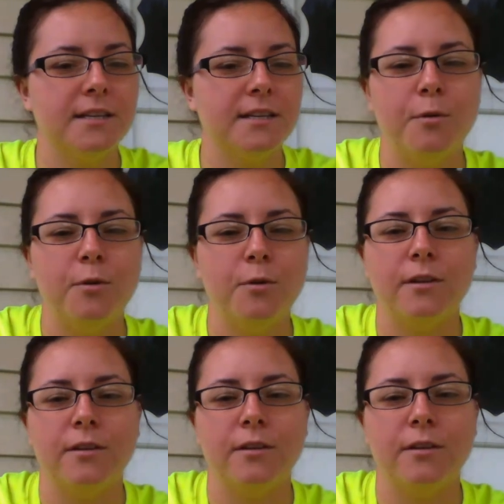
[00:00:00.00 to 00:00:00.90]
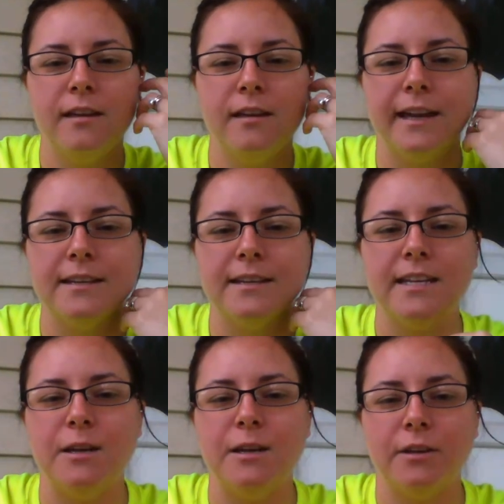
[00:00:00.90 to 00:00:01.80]
table where they like to
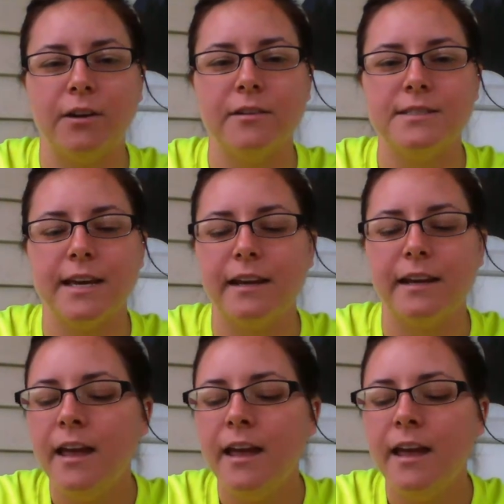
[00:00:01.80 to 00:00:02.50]
eat when they're outside.